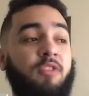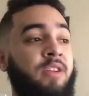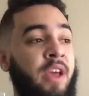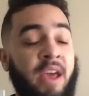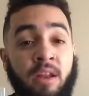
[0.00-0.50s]
for
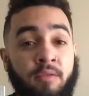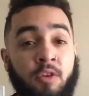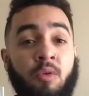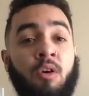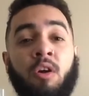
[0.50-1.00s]
a day, any of
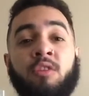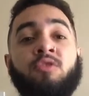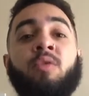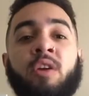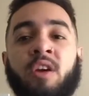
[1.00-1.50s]
you who are on
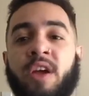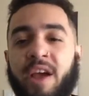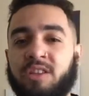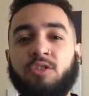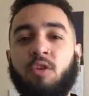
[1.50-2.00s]
Twitter,
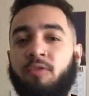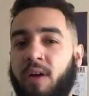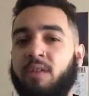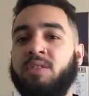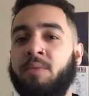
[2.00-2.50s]
and just go
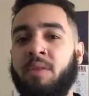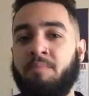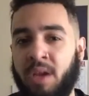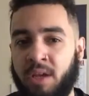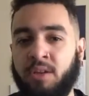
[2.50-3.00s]
follow some of the
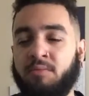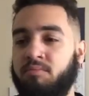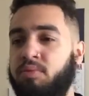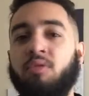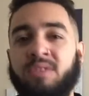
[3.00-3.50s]

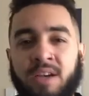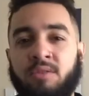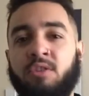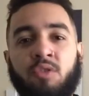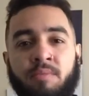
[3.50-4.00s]
main
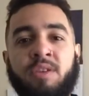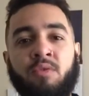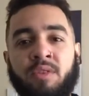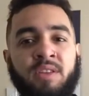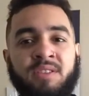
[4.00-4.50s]
protesters who have been
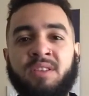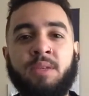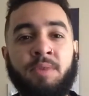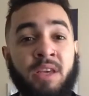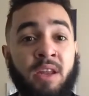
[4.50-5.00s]
doing this since
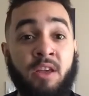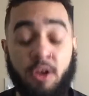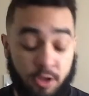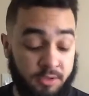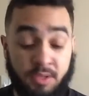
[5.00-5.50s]
the beginning.
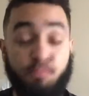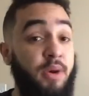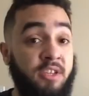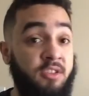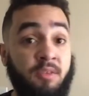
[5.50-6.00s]
You'll see
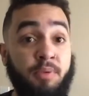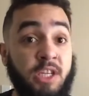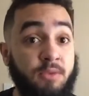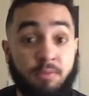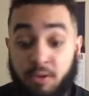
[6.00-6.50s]
pictures of
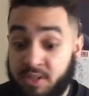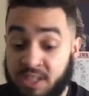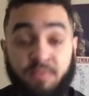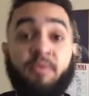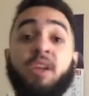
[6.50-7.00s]
peaceful
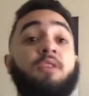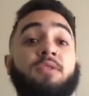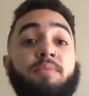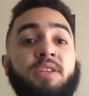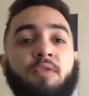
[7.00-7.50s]
protests,
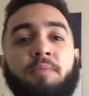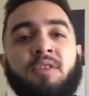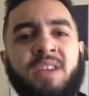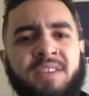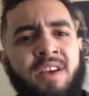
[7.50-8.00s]
videos of peaceful
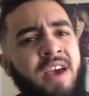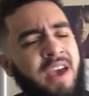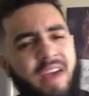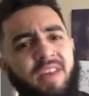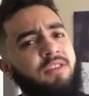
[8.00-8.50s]
protests,
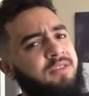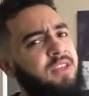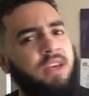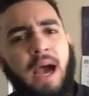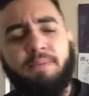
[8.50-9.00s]
and then you'll
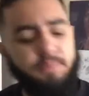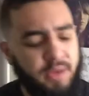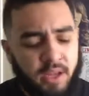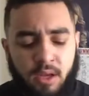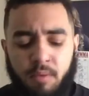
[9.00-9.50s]
see cops
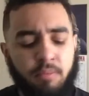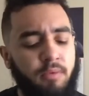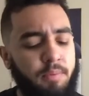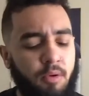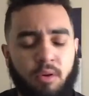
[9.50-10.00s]
beating up
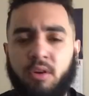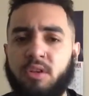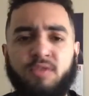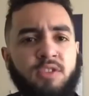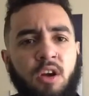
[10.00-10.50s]

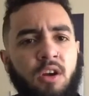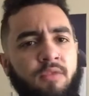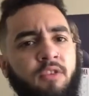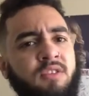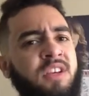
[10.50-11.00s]
reporters,
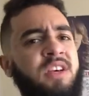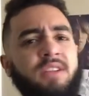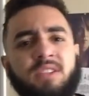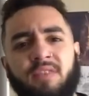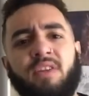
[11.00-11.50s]
photographers,
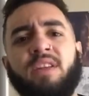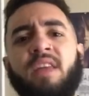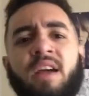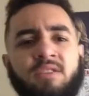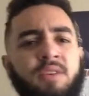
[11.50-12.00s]
stuff like
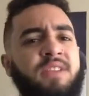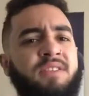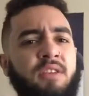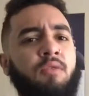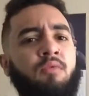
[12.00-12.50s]
that. You get to
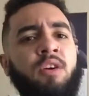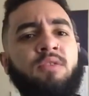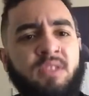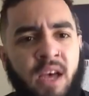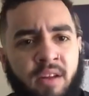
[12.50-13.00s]
see the real
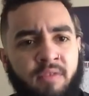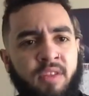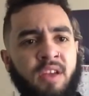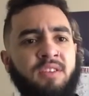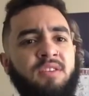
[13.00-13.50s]
side of
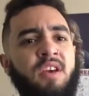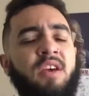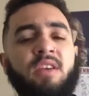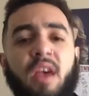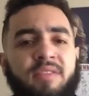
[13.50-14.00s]
things.
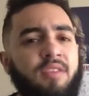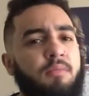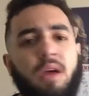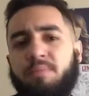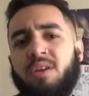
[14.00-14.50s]
Yes, there
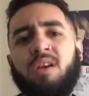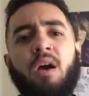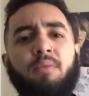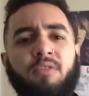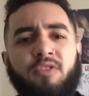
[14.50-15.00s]
might be
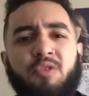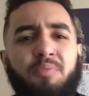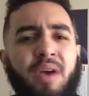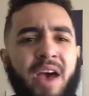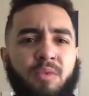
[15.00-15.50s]
a few
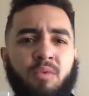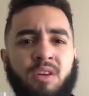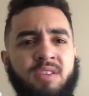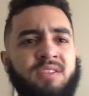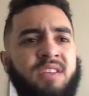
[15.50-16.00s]
bad
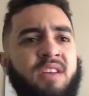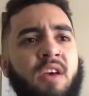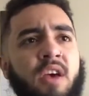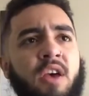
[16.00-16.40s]
ones, and,